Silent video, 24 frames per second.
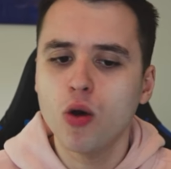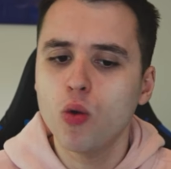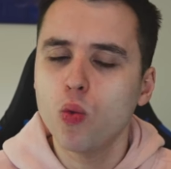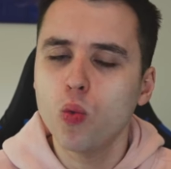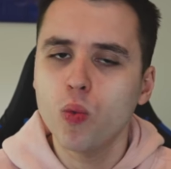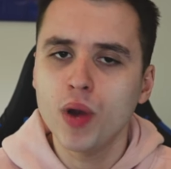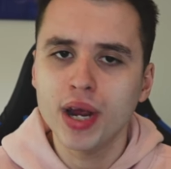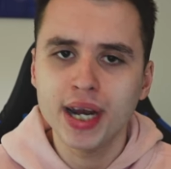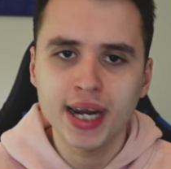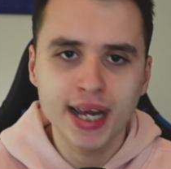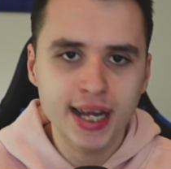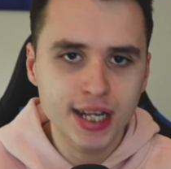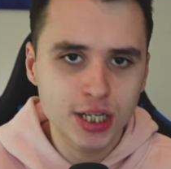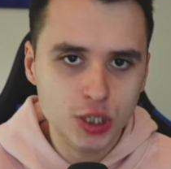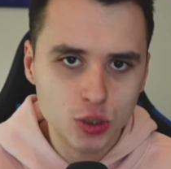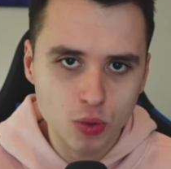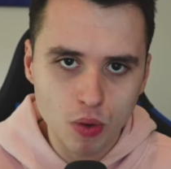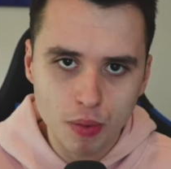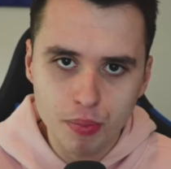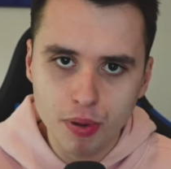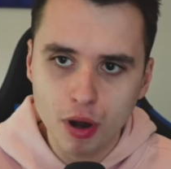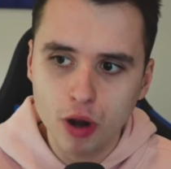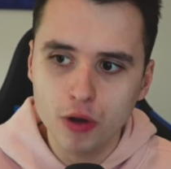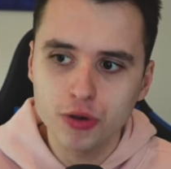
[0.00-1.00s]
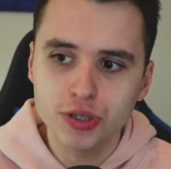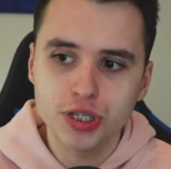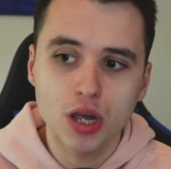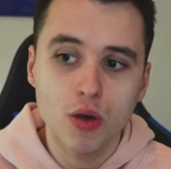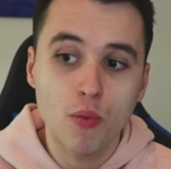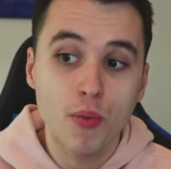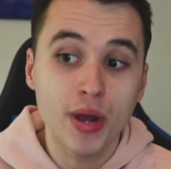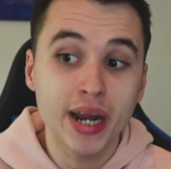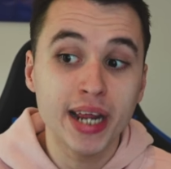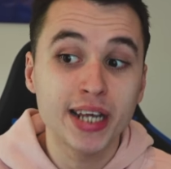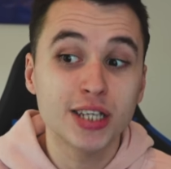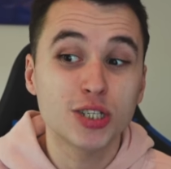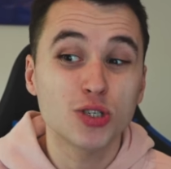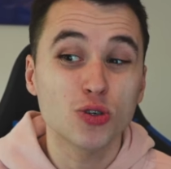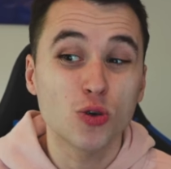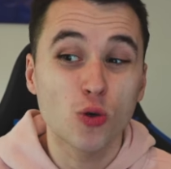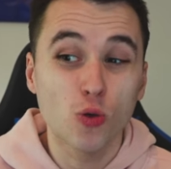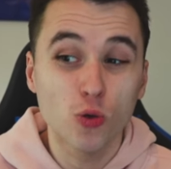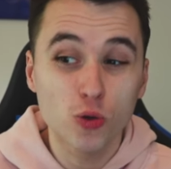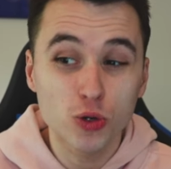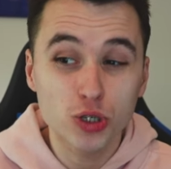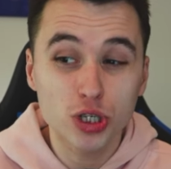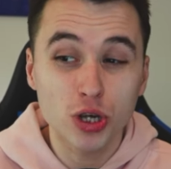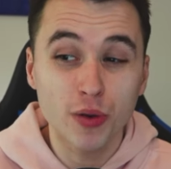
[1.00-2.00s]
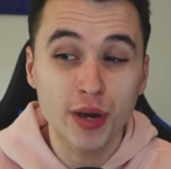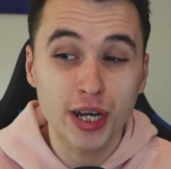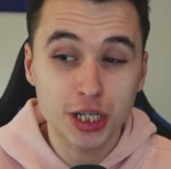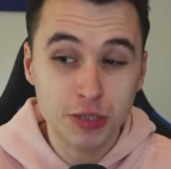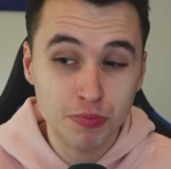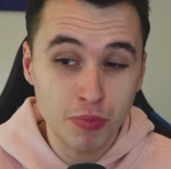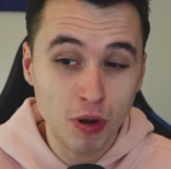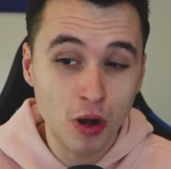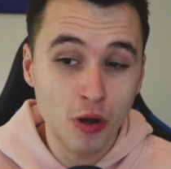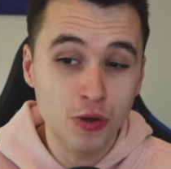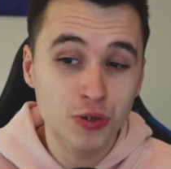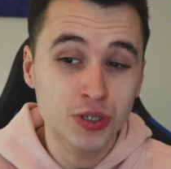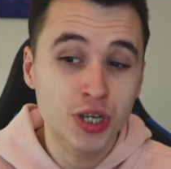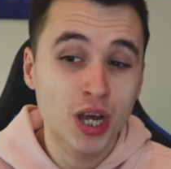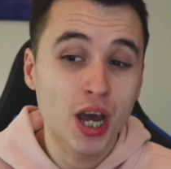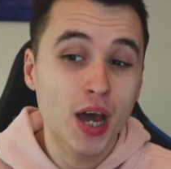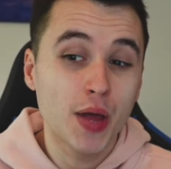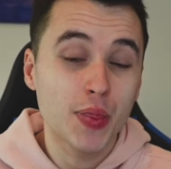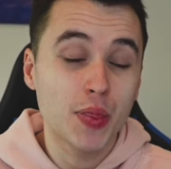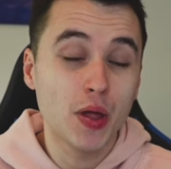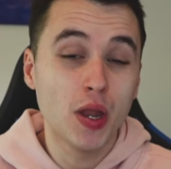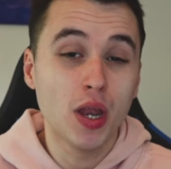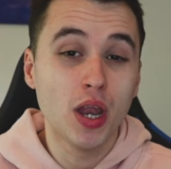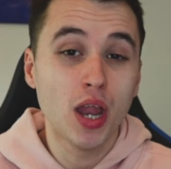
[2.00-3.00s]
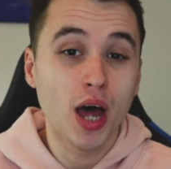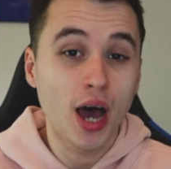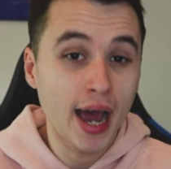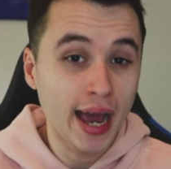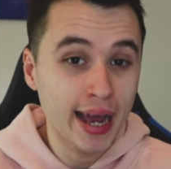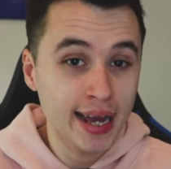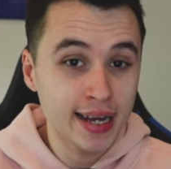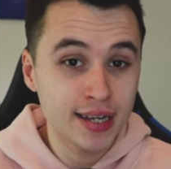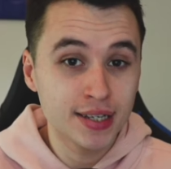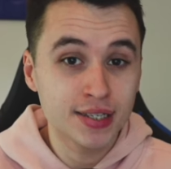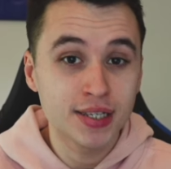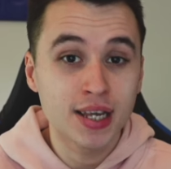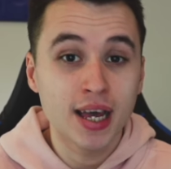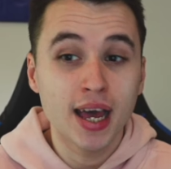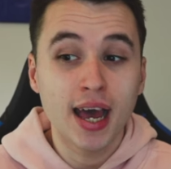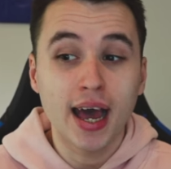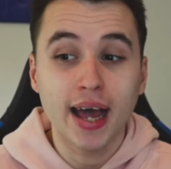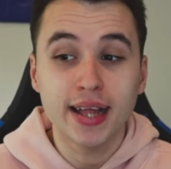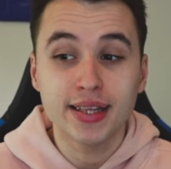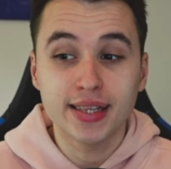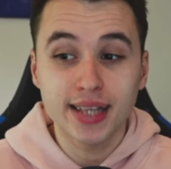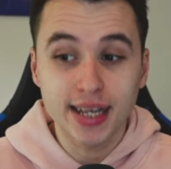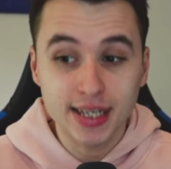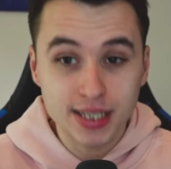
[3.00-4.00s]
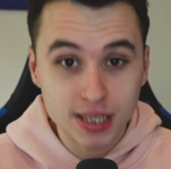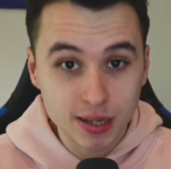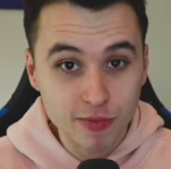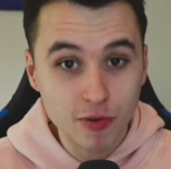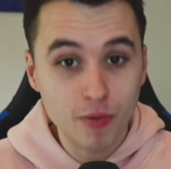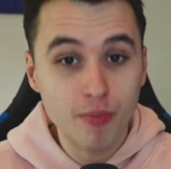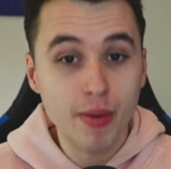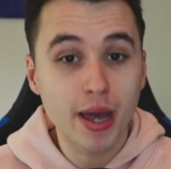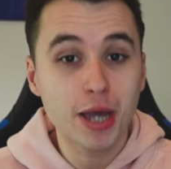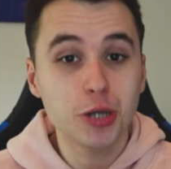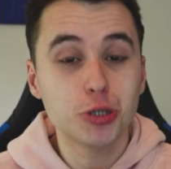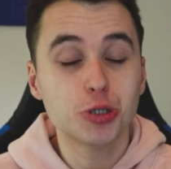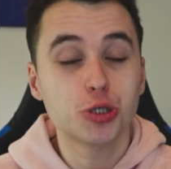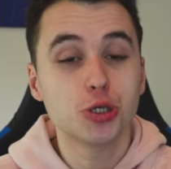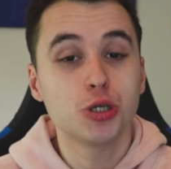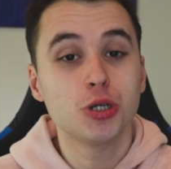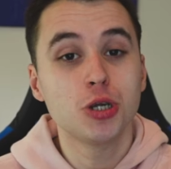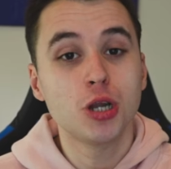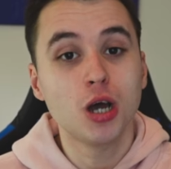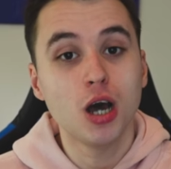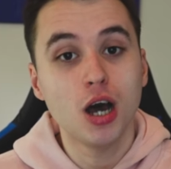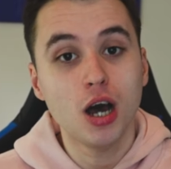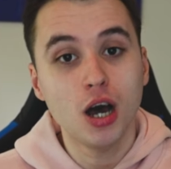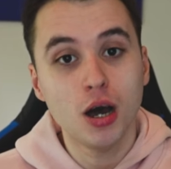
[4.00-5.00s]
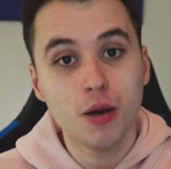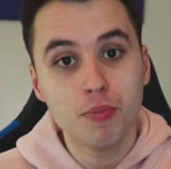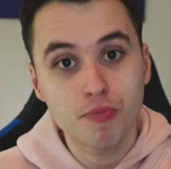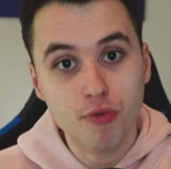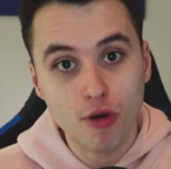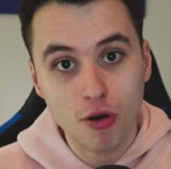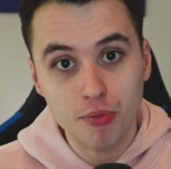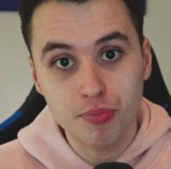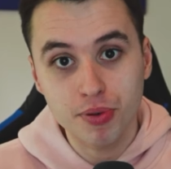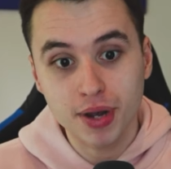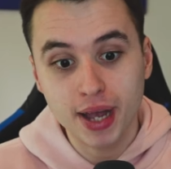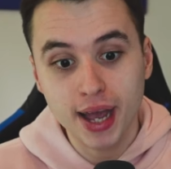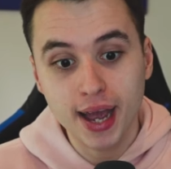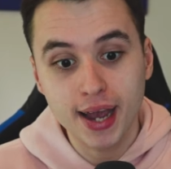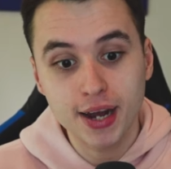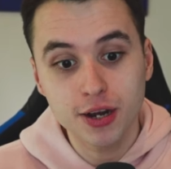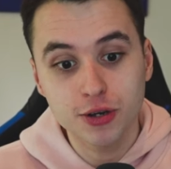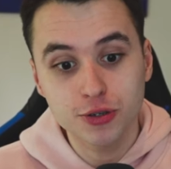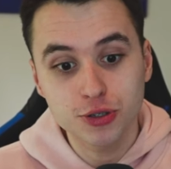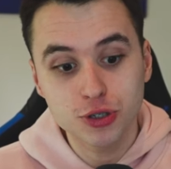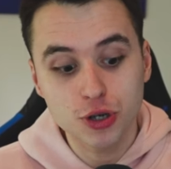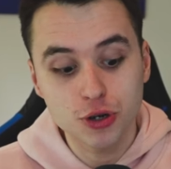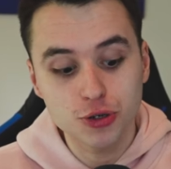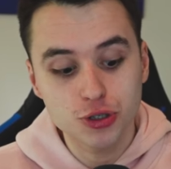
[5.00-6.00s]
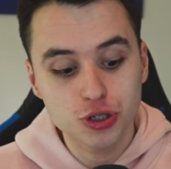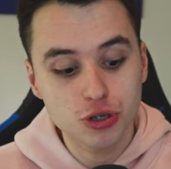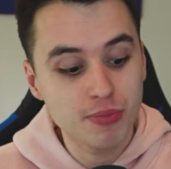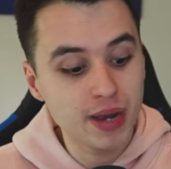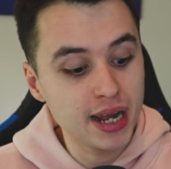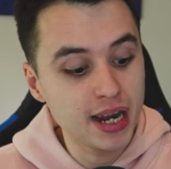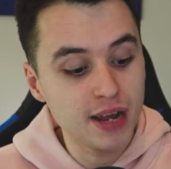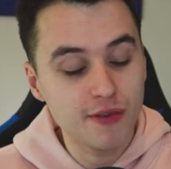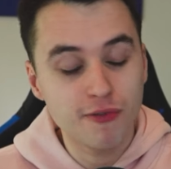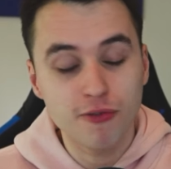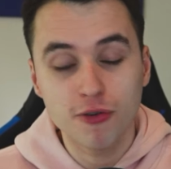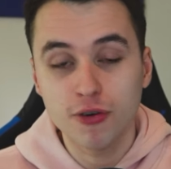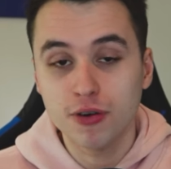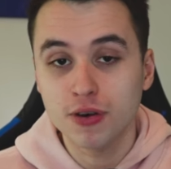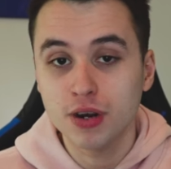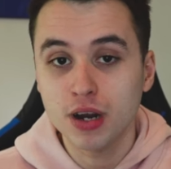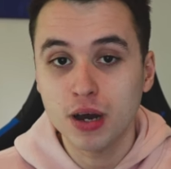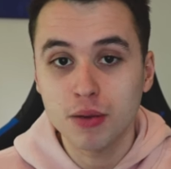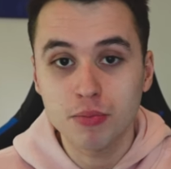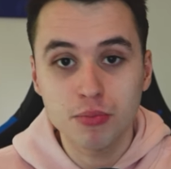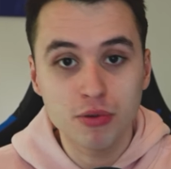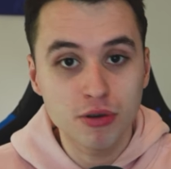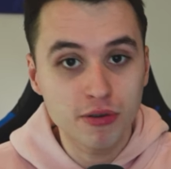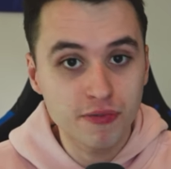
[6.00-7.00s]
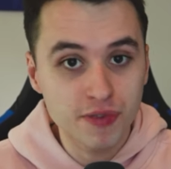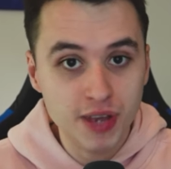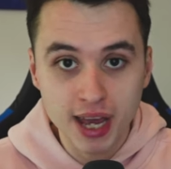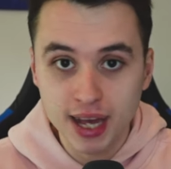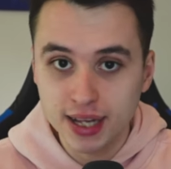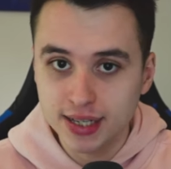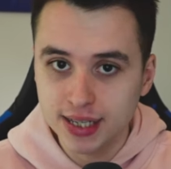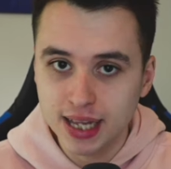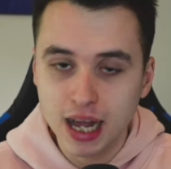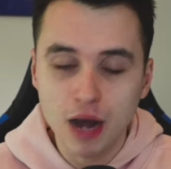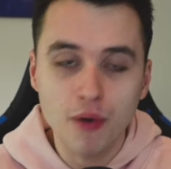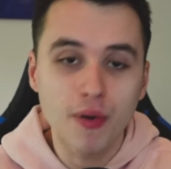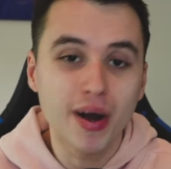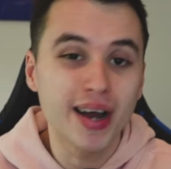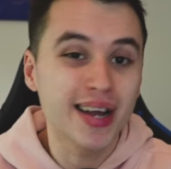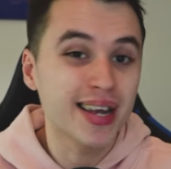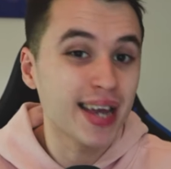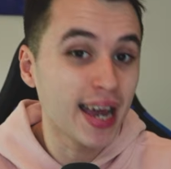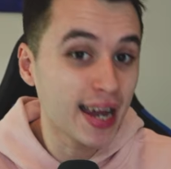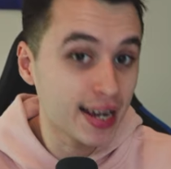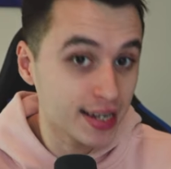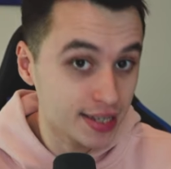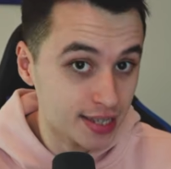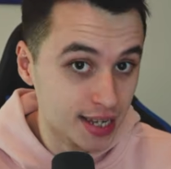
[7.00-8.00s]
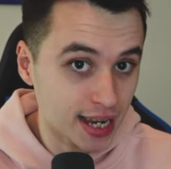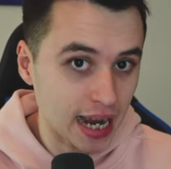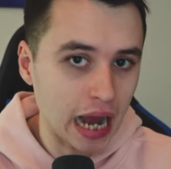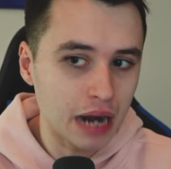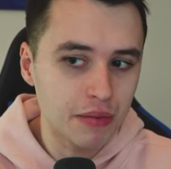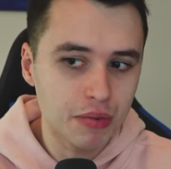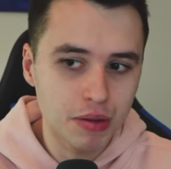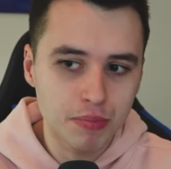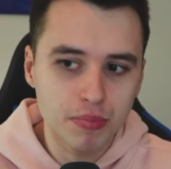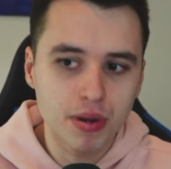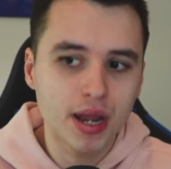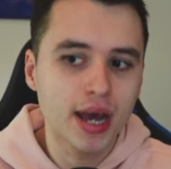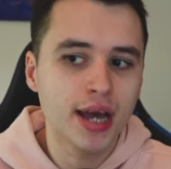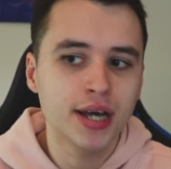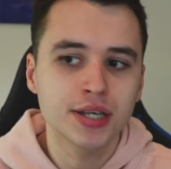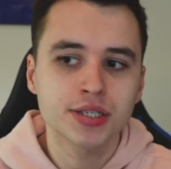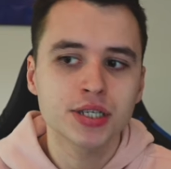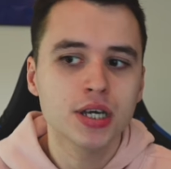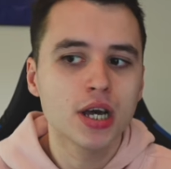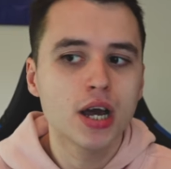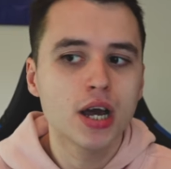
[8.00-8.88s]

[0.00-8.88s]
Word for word: We need to oppose it. We need to also expose the lies and disinformation that are propagated on social media for a number of years now against academy players.